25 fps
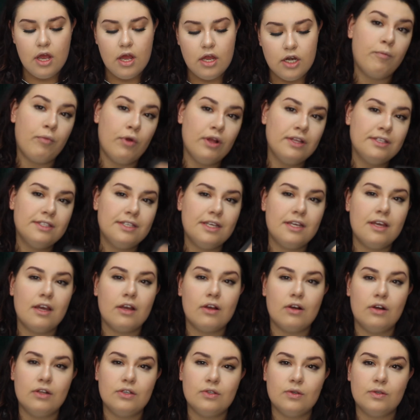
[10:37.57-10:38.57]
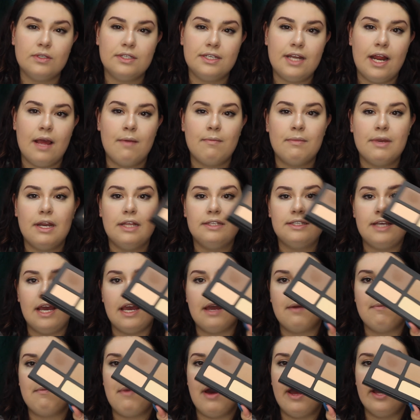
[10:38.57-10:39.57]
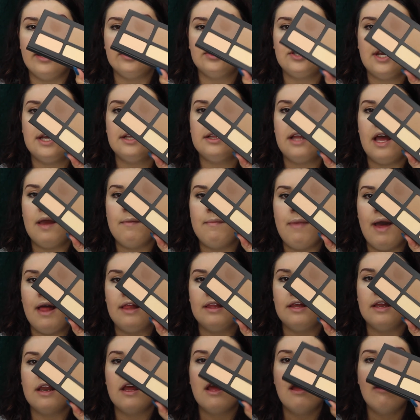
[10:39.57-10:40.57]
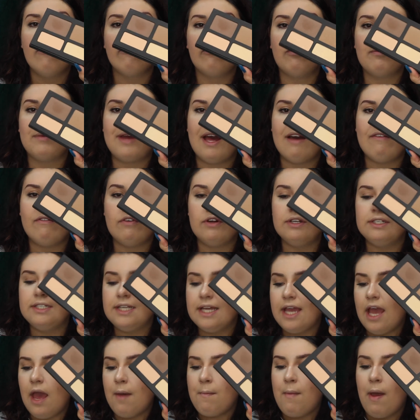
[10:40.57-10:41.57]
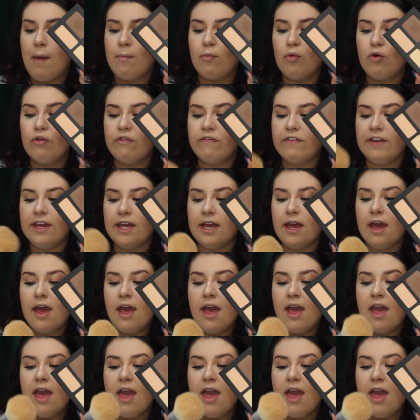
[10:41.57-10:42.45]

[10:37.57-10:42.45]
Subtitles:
For bronzing and contours today, I'm going to take my Shade Light palette from Kat Von D and my Morphe